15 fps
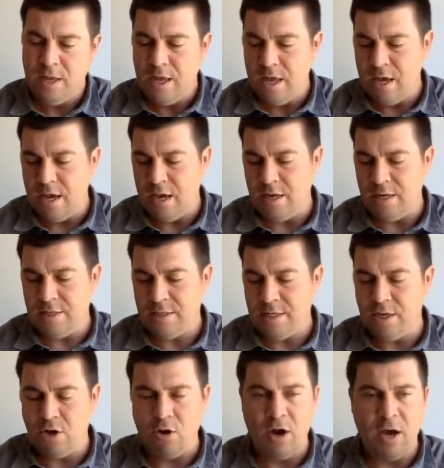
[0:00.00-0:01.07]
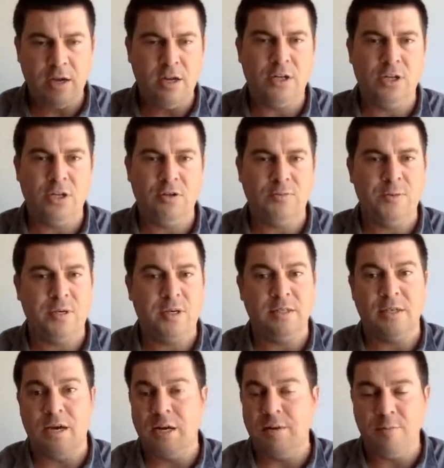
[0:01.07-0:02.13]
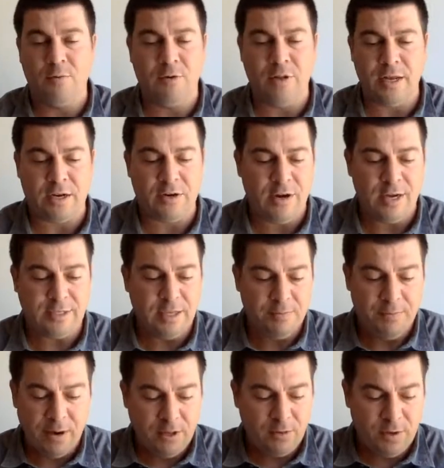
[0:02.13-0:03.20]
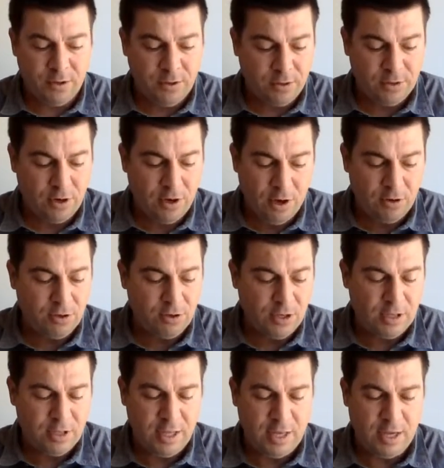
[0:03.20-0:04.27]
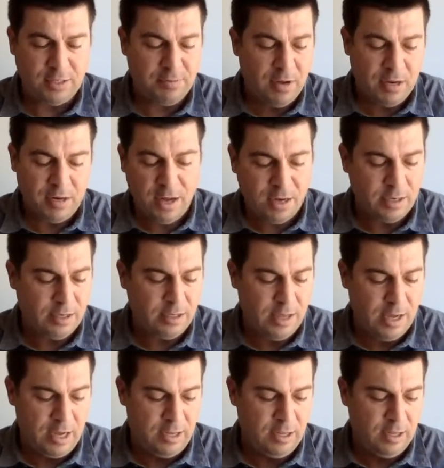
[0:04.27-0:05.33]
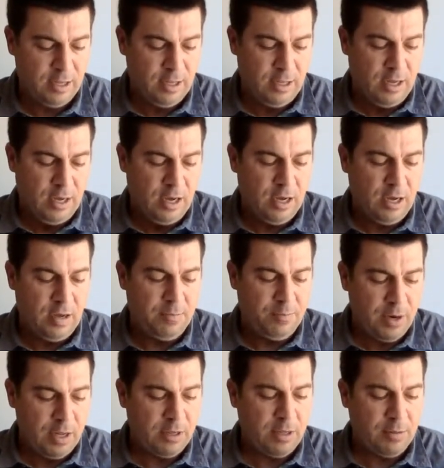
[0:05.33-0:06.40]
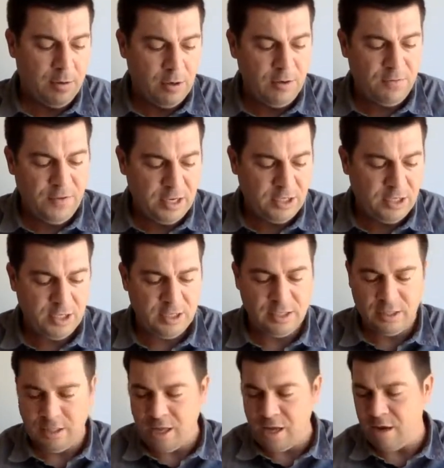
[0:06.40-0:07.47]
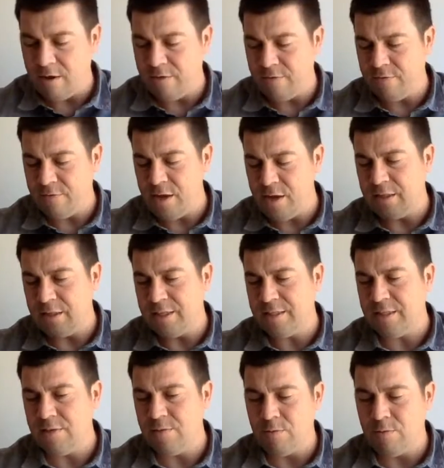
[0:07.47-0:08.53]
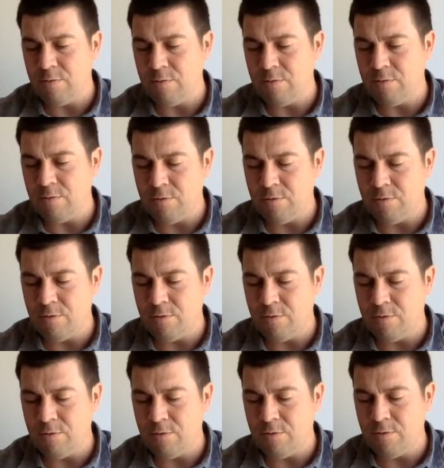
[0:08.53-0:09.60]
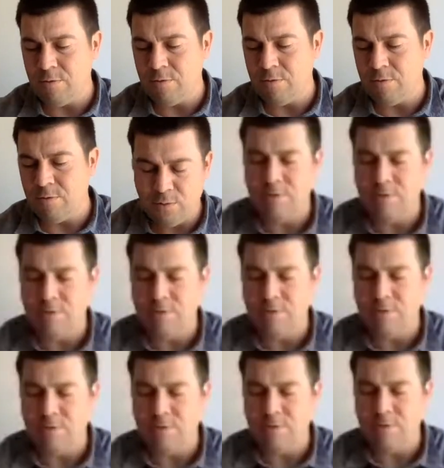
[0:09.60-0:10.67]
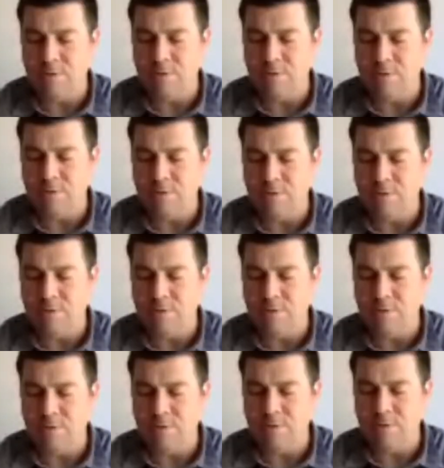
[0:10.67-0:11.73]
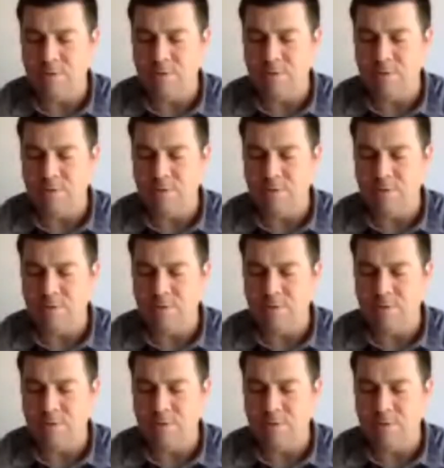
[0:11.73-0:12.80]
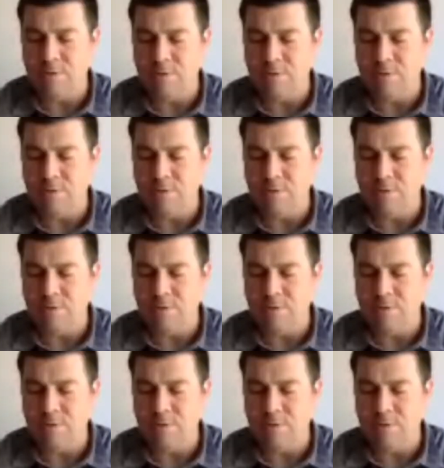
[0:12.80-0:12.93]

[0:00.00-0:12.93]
And saying, oh, I'm going to do this because I'm going to be more like Christ. And by the way, those are all good things. I'm not knocking that. But the motivation is love. And let's see what Romans 12 has to say. Romans 12, 2. It says,